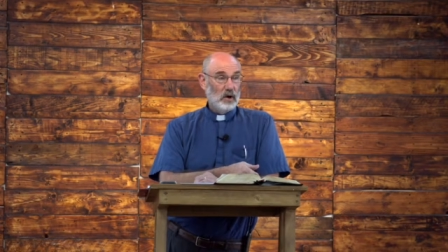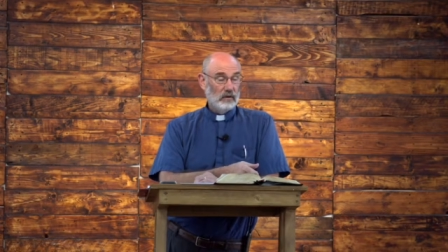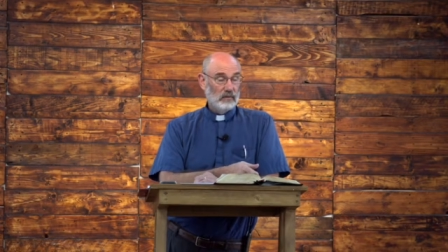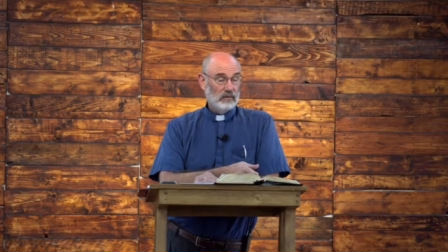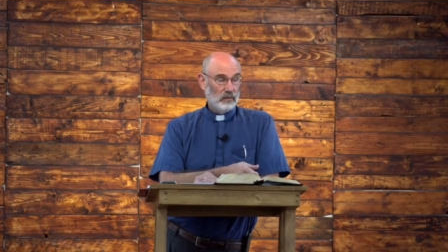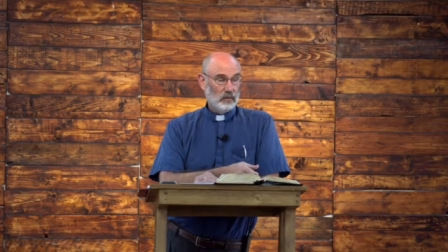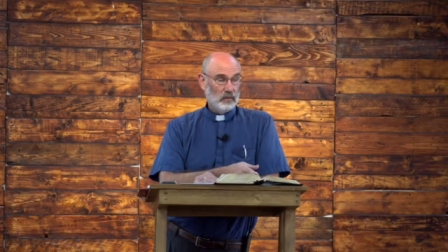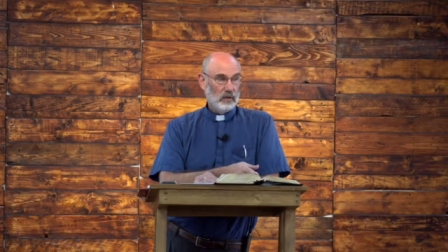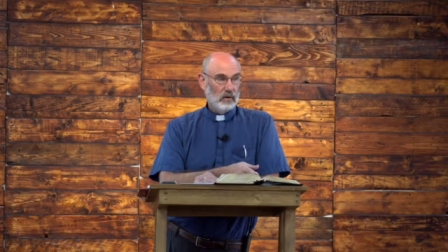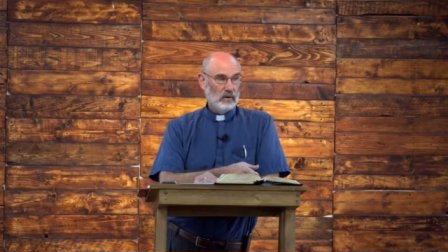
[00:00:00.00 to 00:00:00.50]

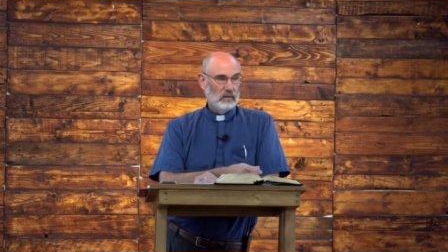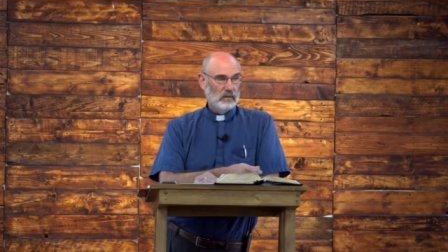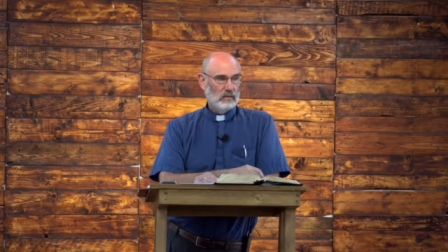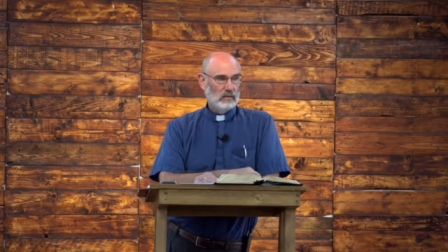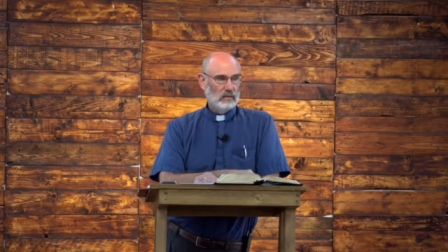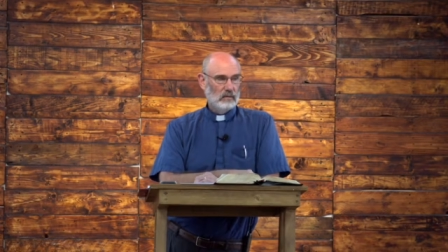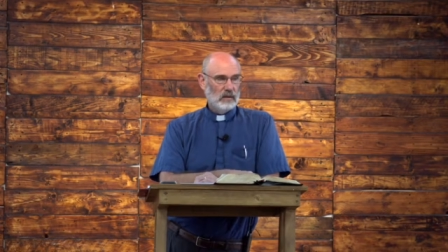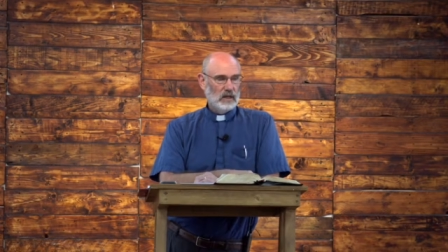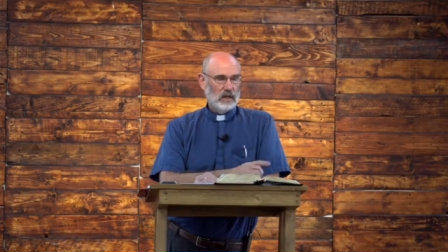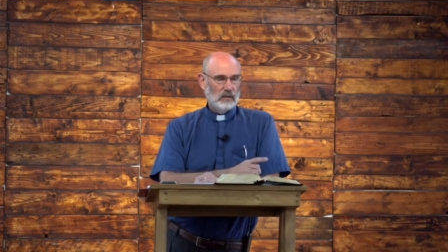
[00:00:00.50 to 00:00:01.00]
for,
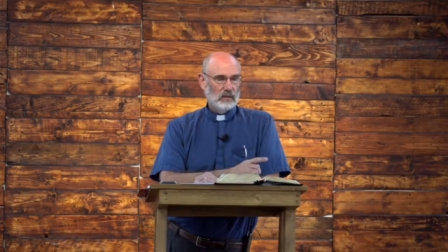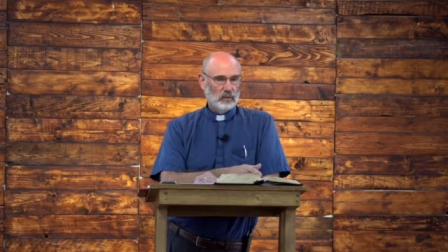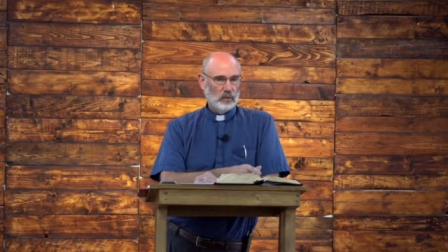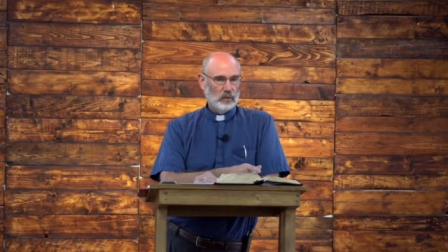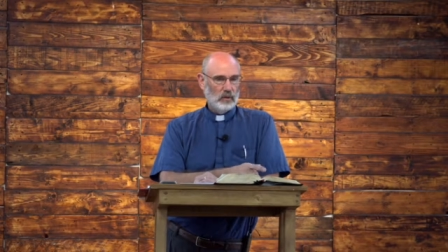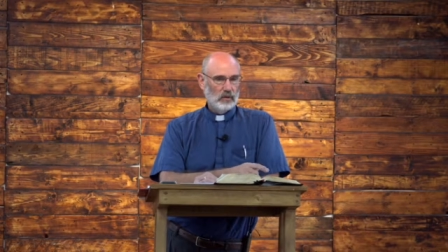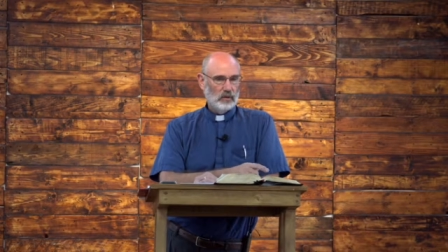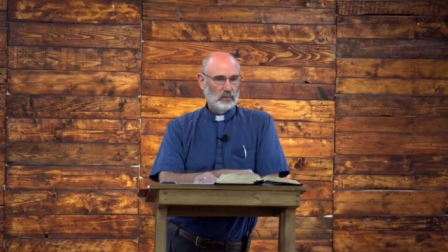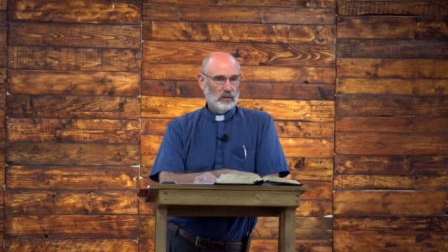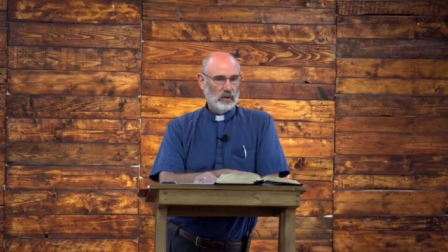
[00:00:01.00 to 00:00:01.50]
kind of
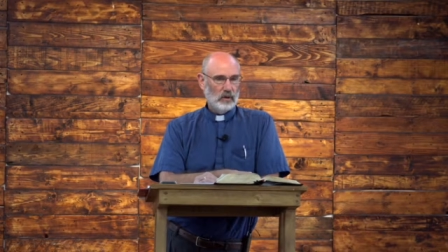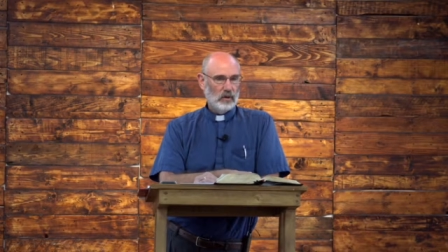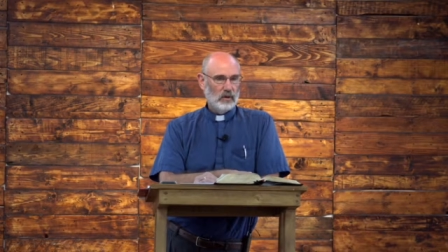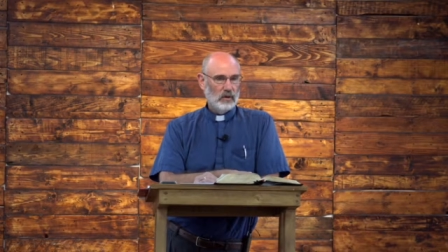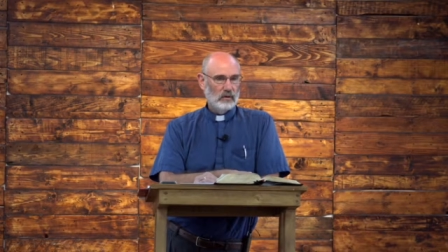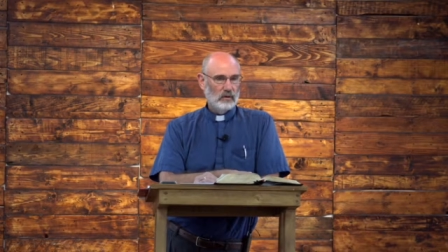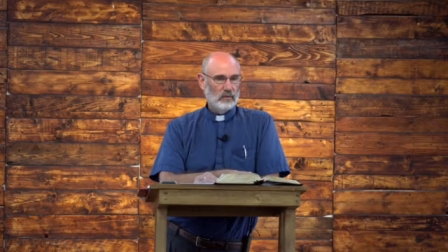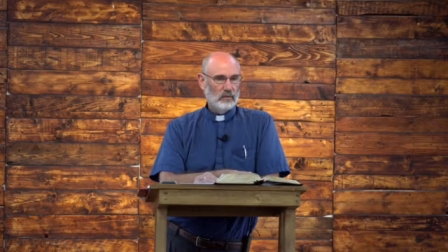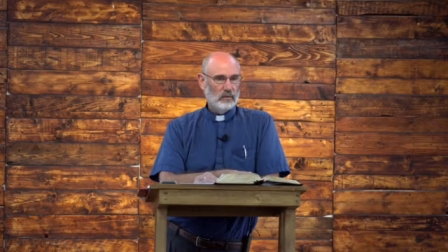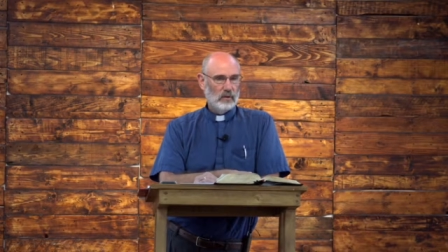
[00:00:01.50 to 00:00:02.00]
rulers we long
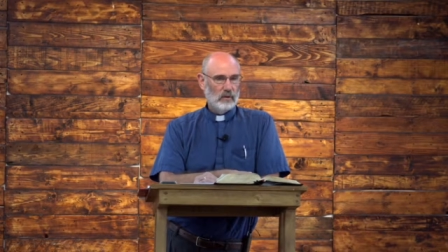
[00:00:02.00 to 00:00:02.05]
for.